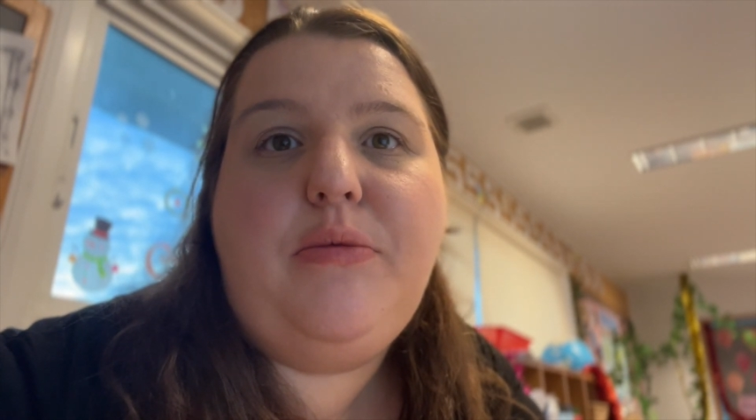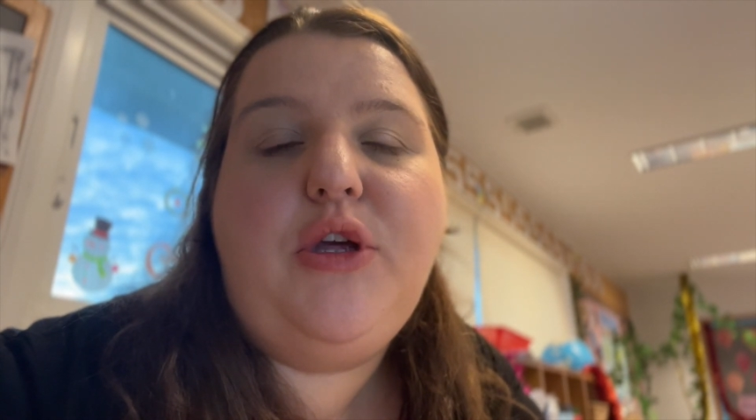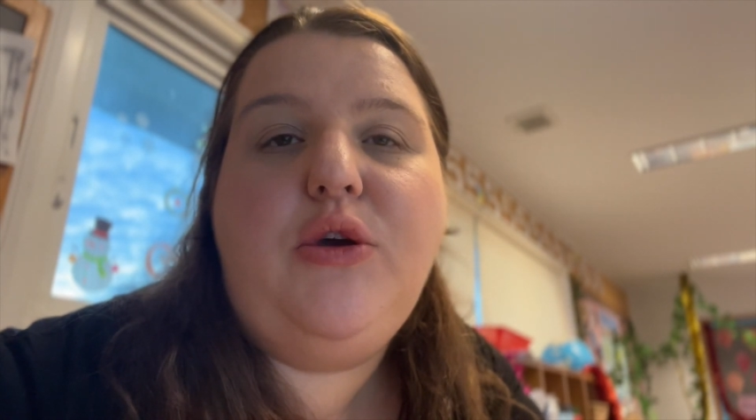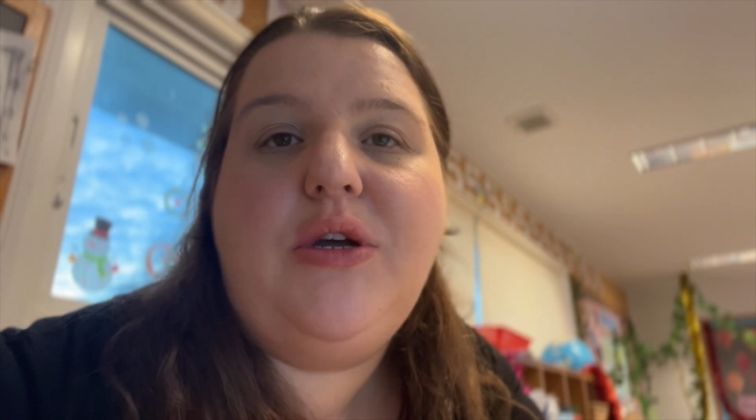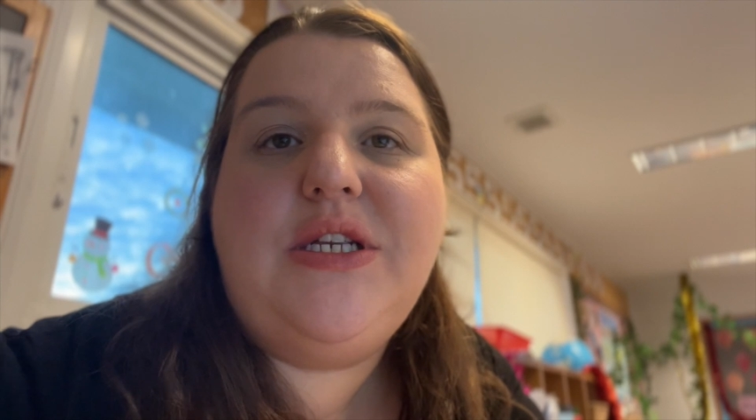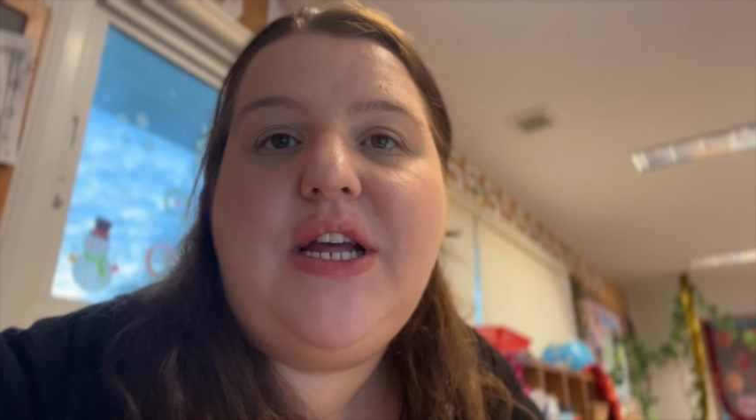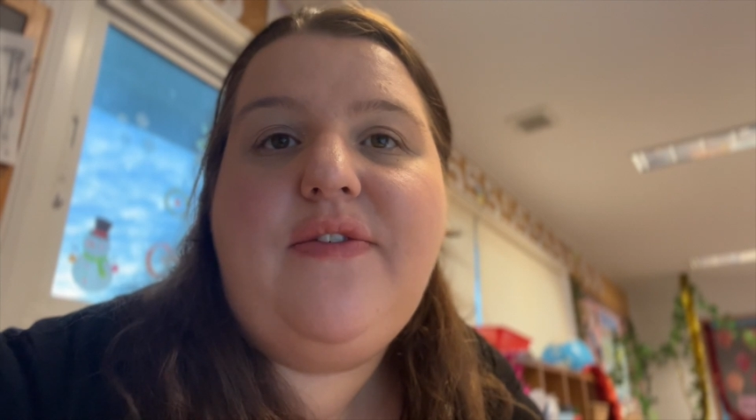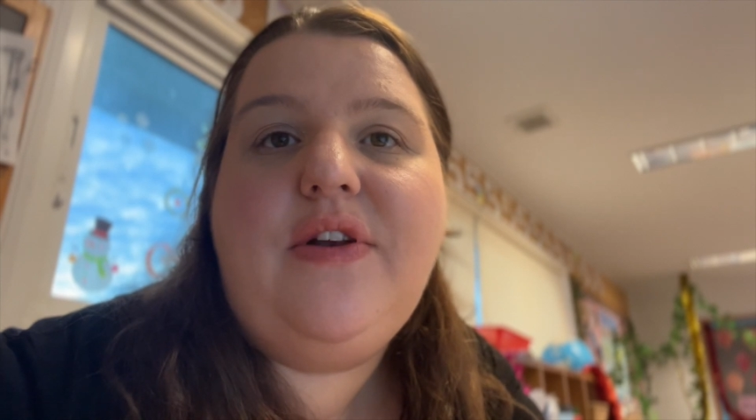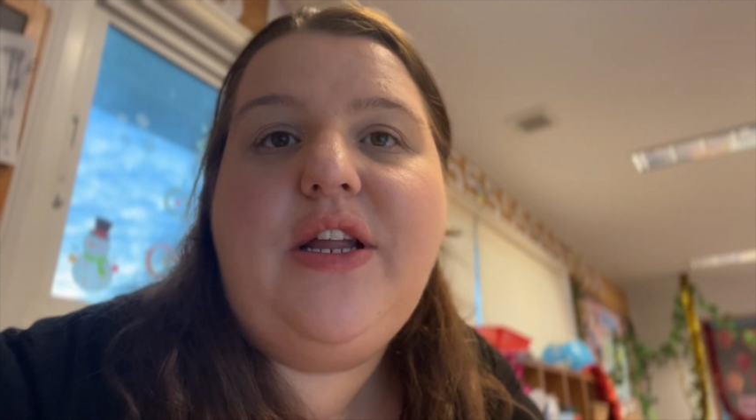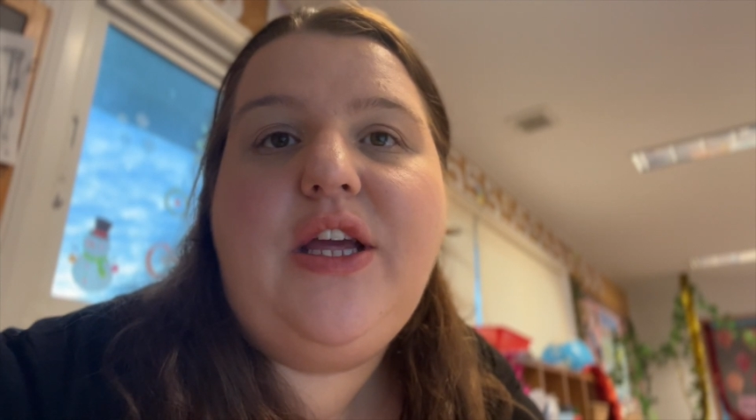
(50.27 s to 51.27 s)
but you can
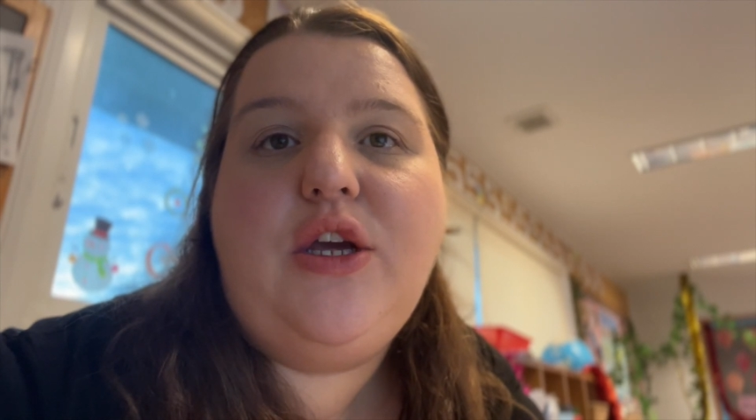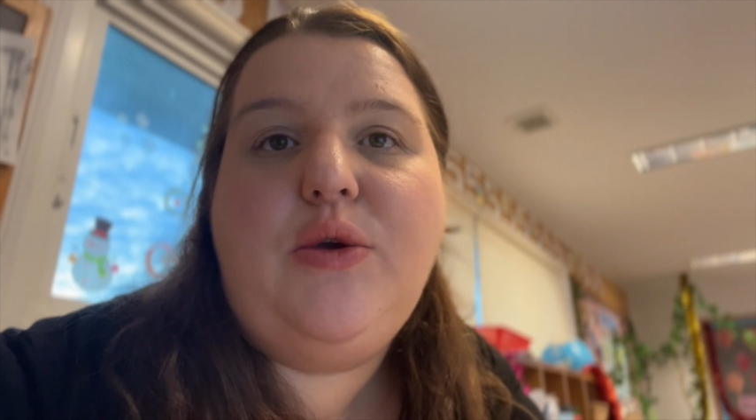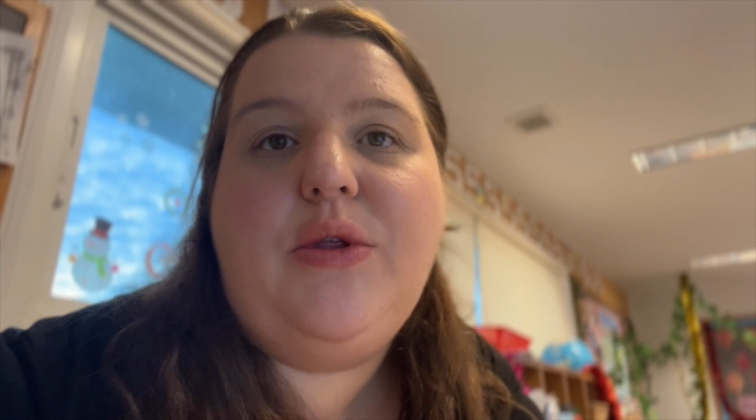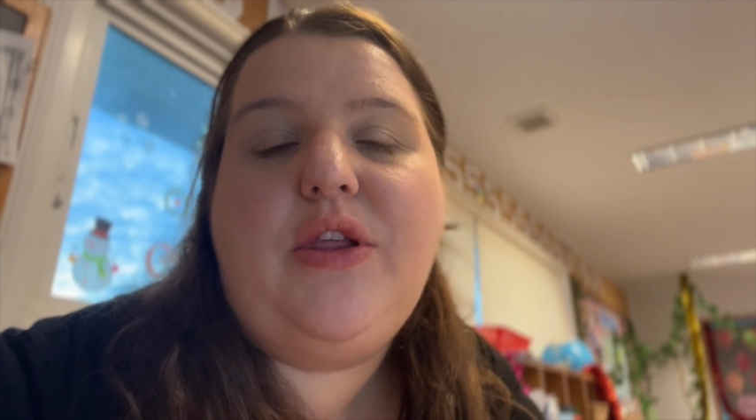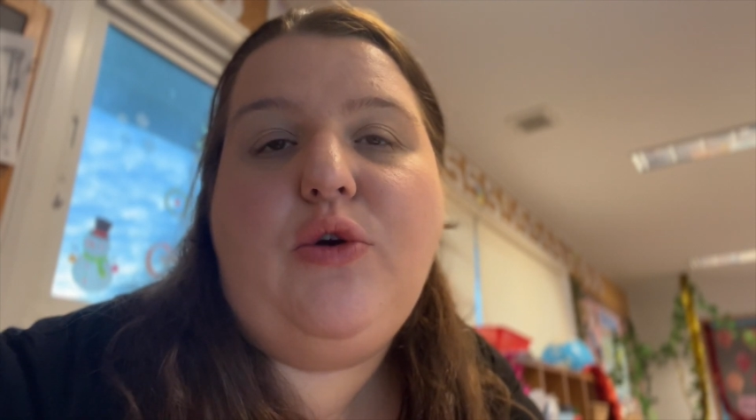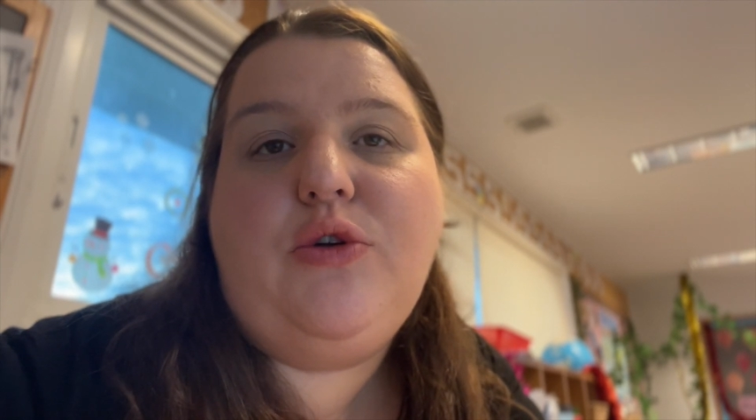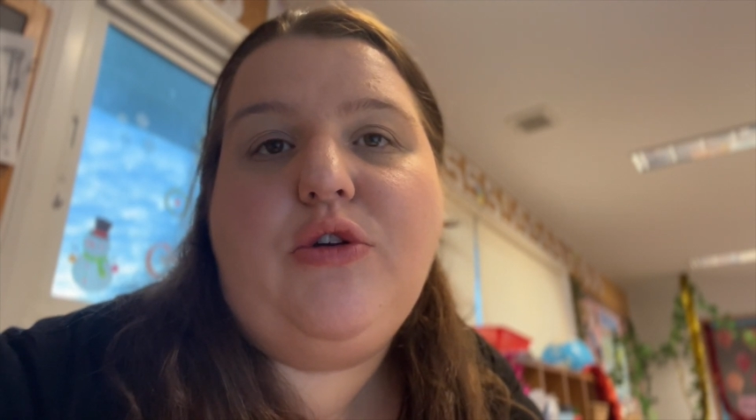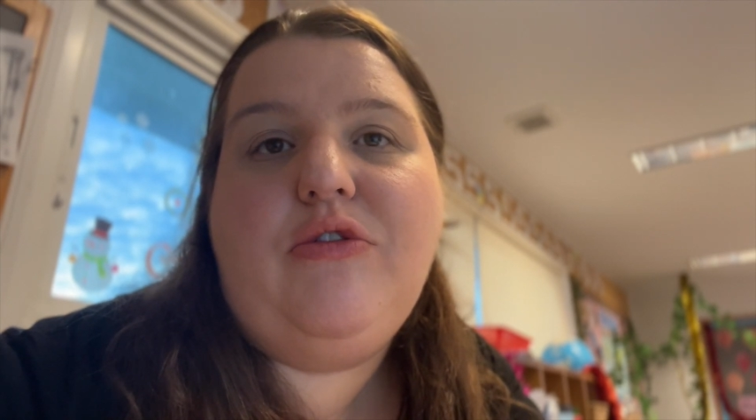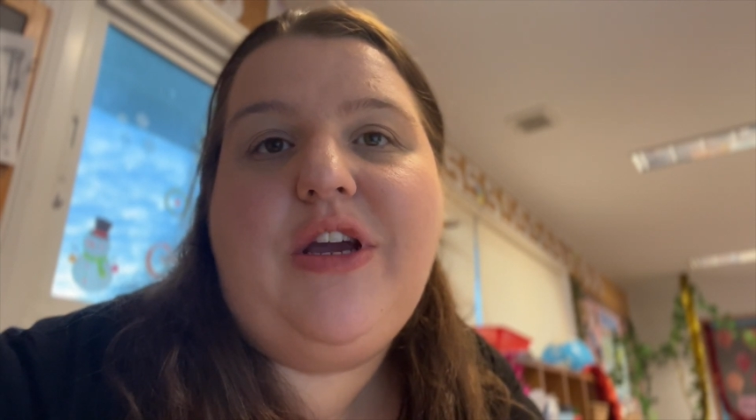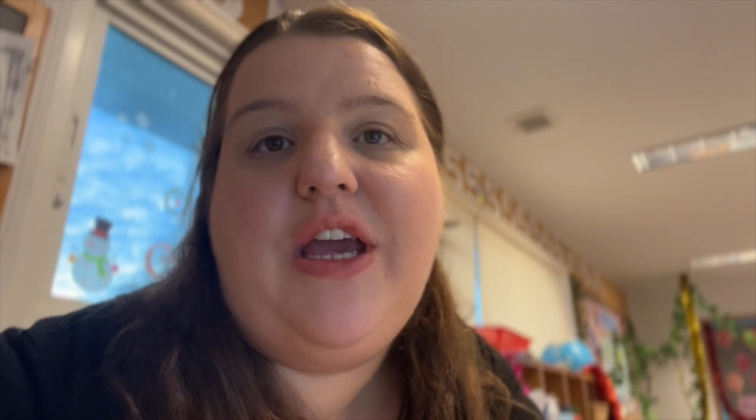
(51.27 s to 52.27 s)
definitely use your
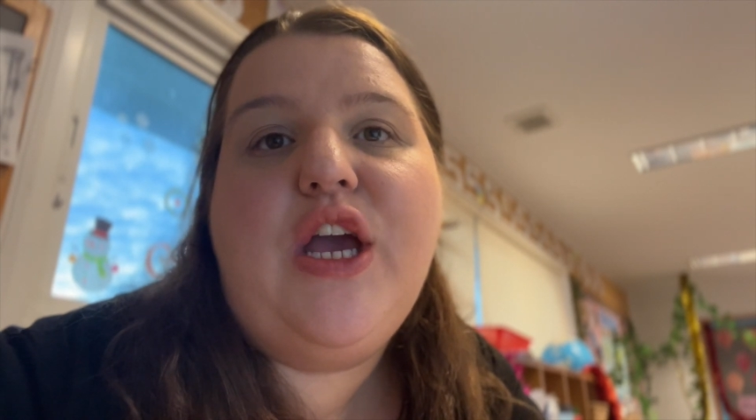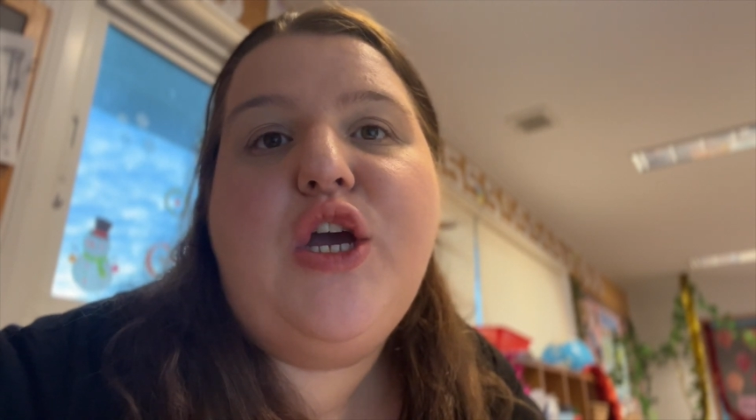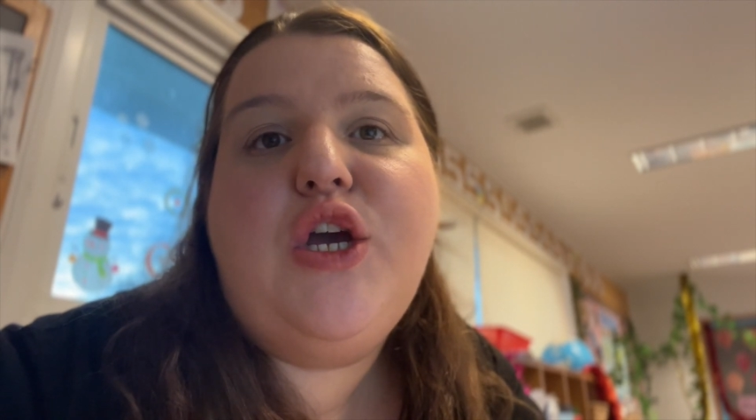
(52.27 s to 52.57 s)
degree